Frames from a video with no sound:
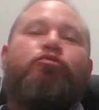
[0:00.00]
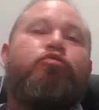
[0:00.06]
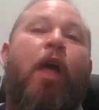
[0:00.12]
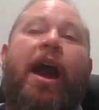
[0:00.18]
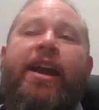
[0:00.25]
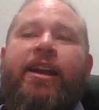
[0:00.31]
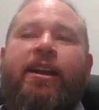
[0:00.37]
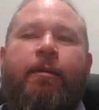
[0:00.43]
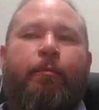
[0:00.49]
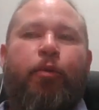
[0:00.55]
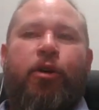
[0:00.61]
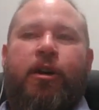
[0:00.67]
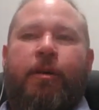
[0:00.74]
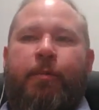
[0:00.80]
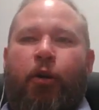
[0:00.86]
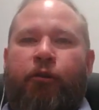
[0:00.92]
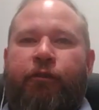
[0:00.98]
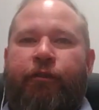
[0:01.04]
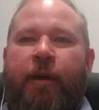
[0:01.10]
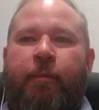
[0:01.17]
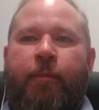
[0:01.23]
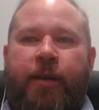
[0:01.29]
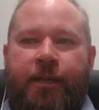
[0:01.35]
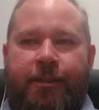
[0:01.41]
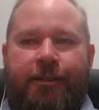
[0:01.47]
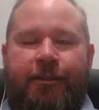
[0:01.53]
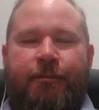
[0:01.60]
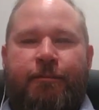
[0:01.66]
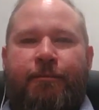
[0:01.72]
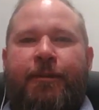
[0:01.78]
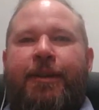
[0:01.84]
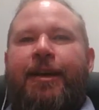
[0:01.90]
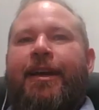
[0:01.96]
writing a book about
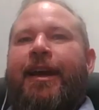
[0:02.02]
feminism